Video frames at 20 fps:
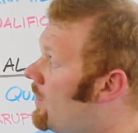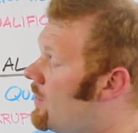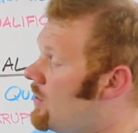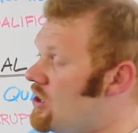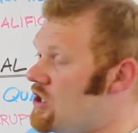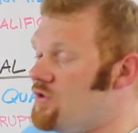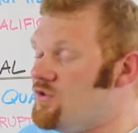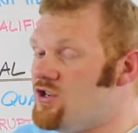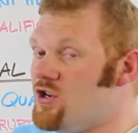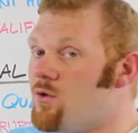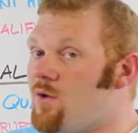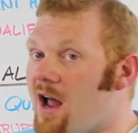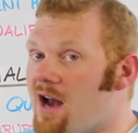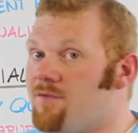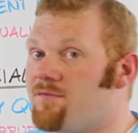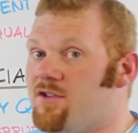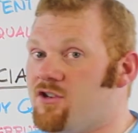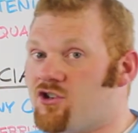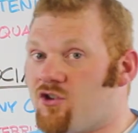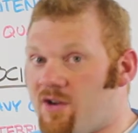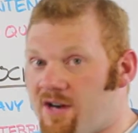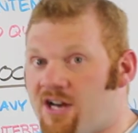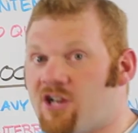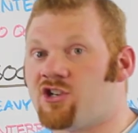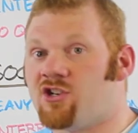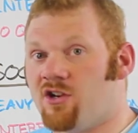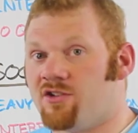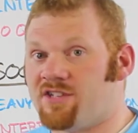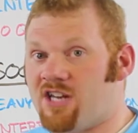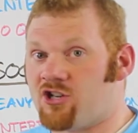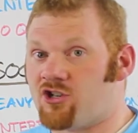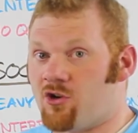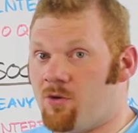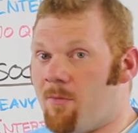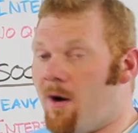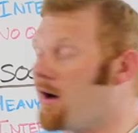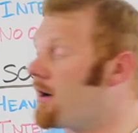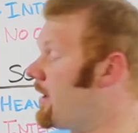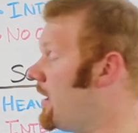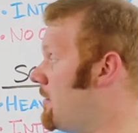you do kind of the traditional digital
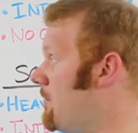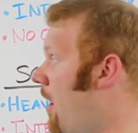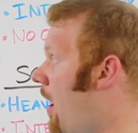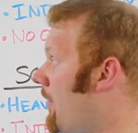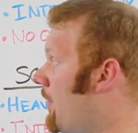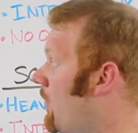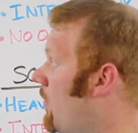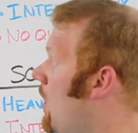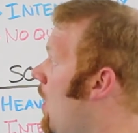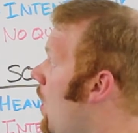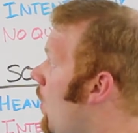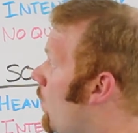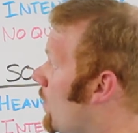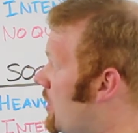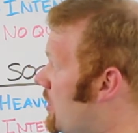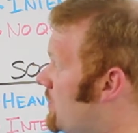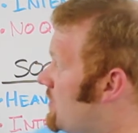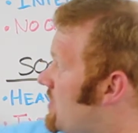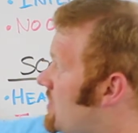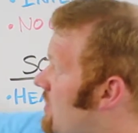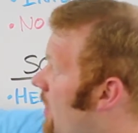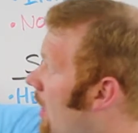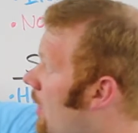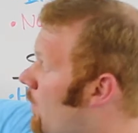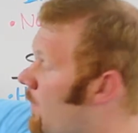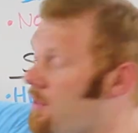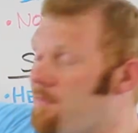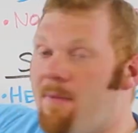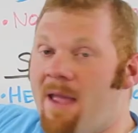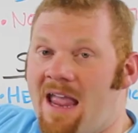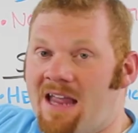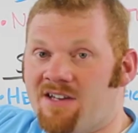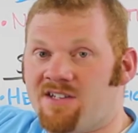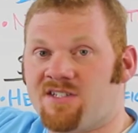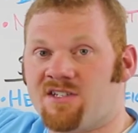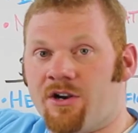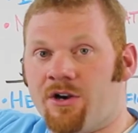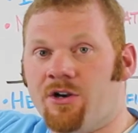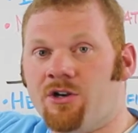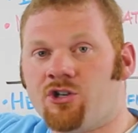marketing model where you start with paid
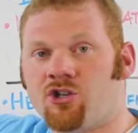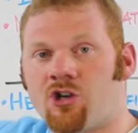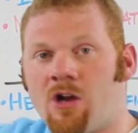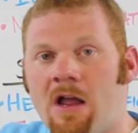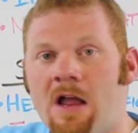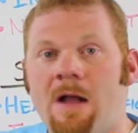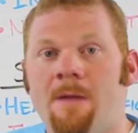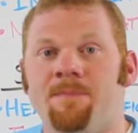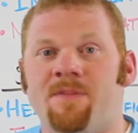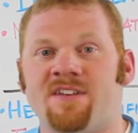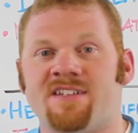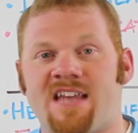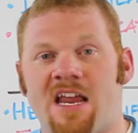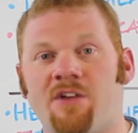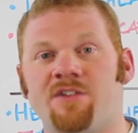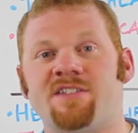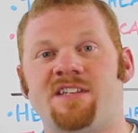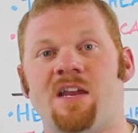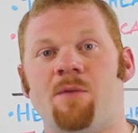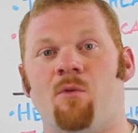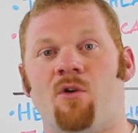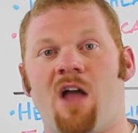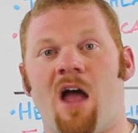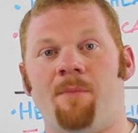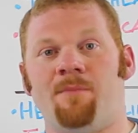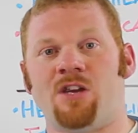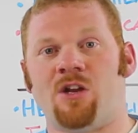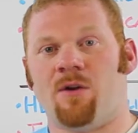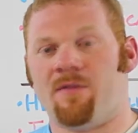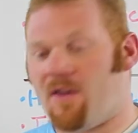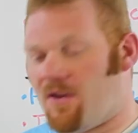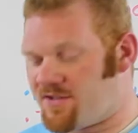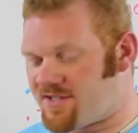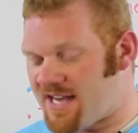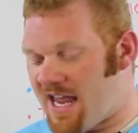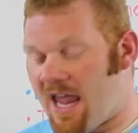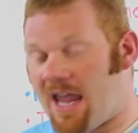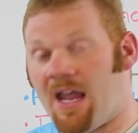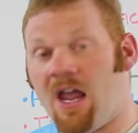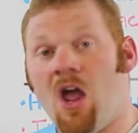search, the sales team will come to you and they'll
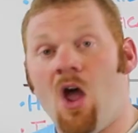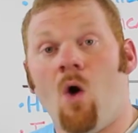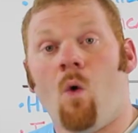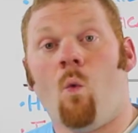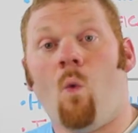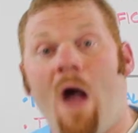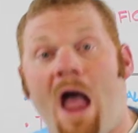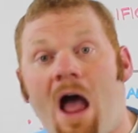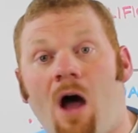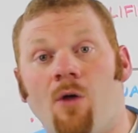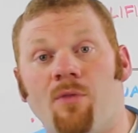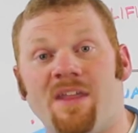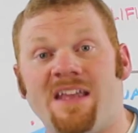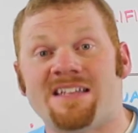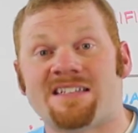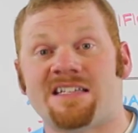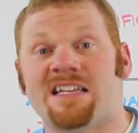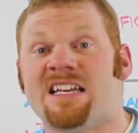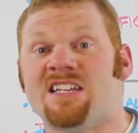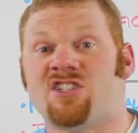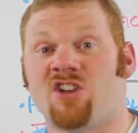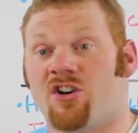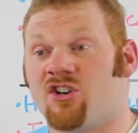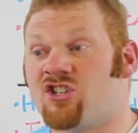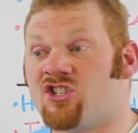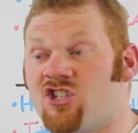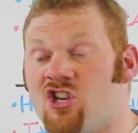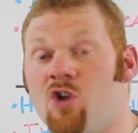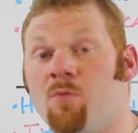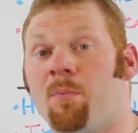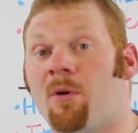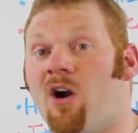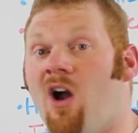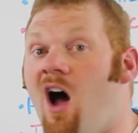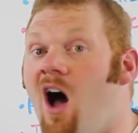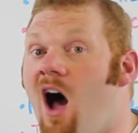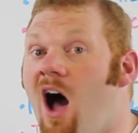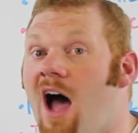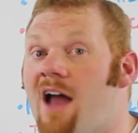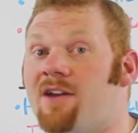say, wow, these leads are super
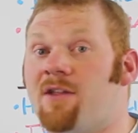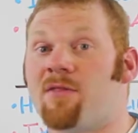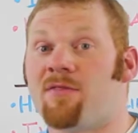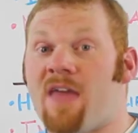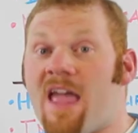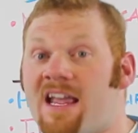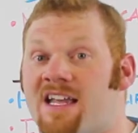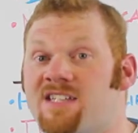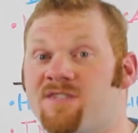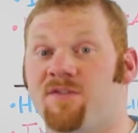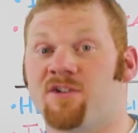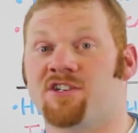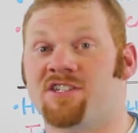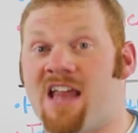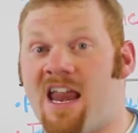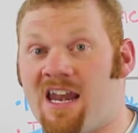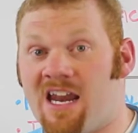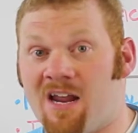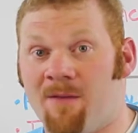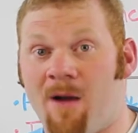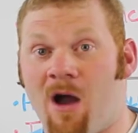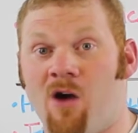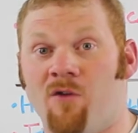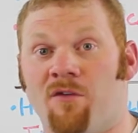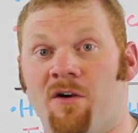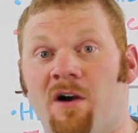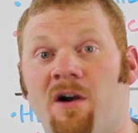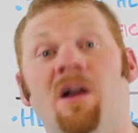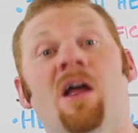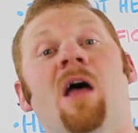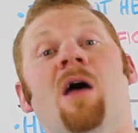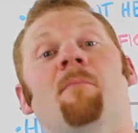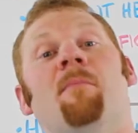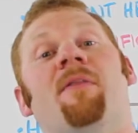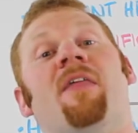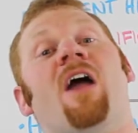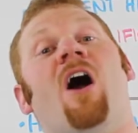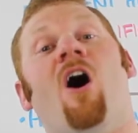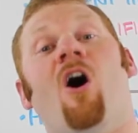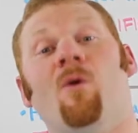hot. Thanks for sending them over. But
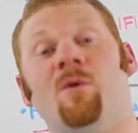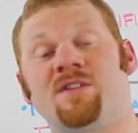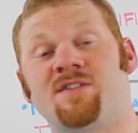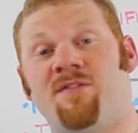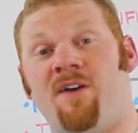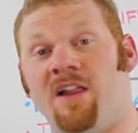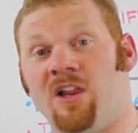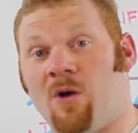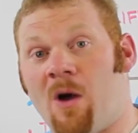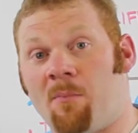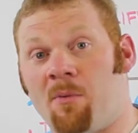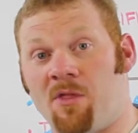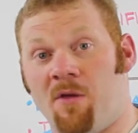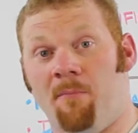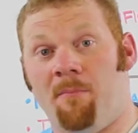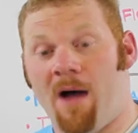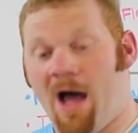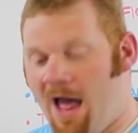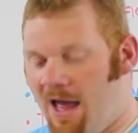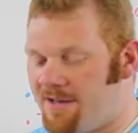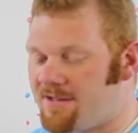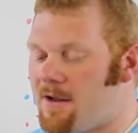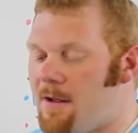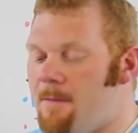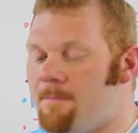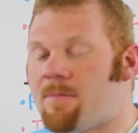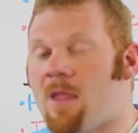they always follow up with a but.